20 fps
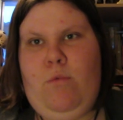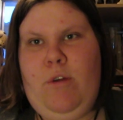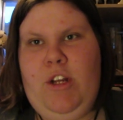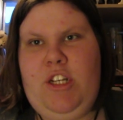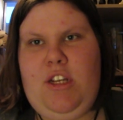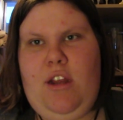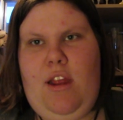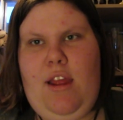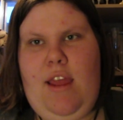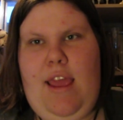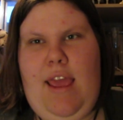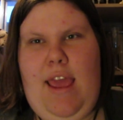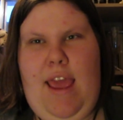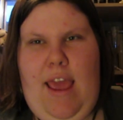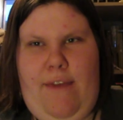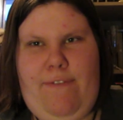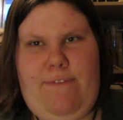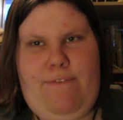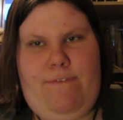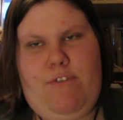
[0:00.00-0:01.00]
which
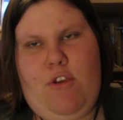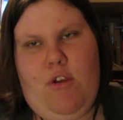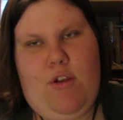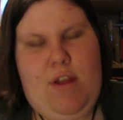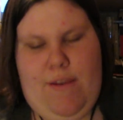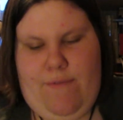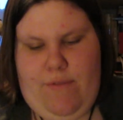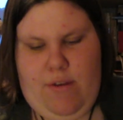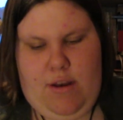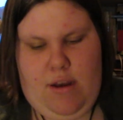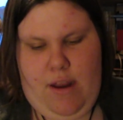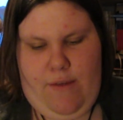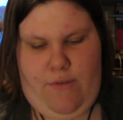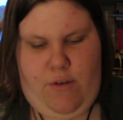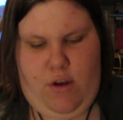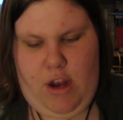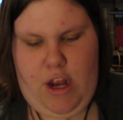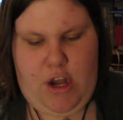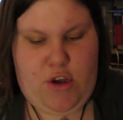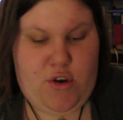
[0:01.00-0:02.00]
if you're
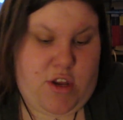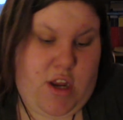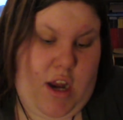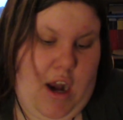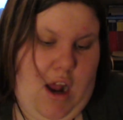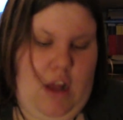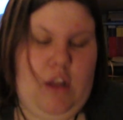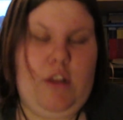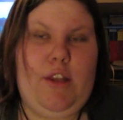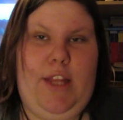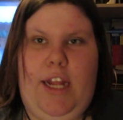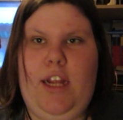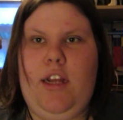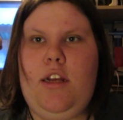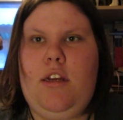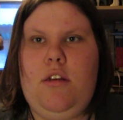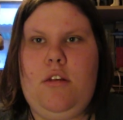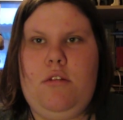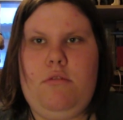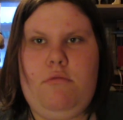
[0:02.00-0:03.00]
interested, I'll
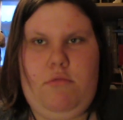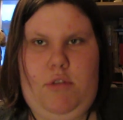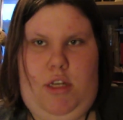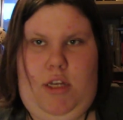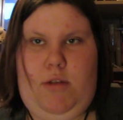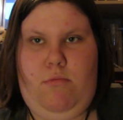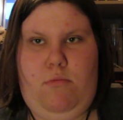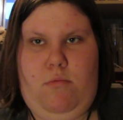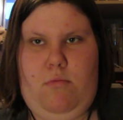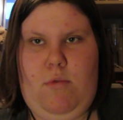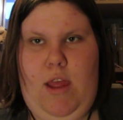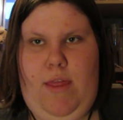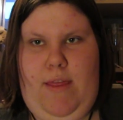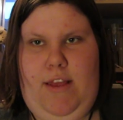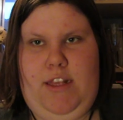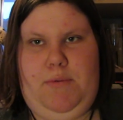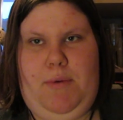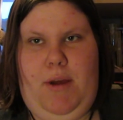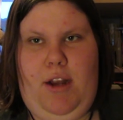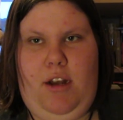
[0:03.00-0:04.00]
link in
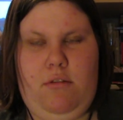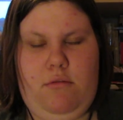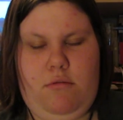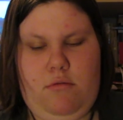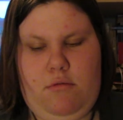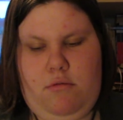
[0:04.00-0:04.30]
this one.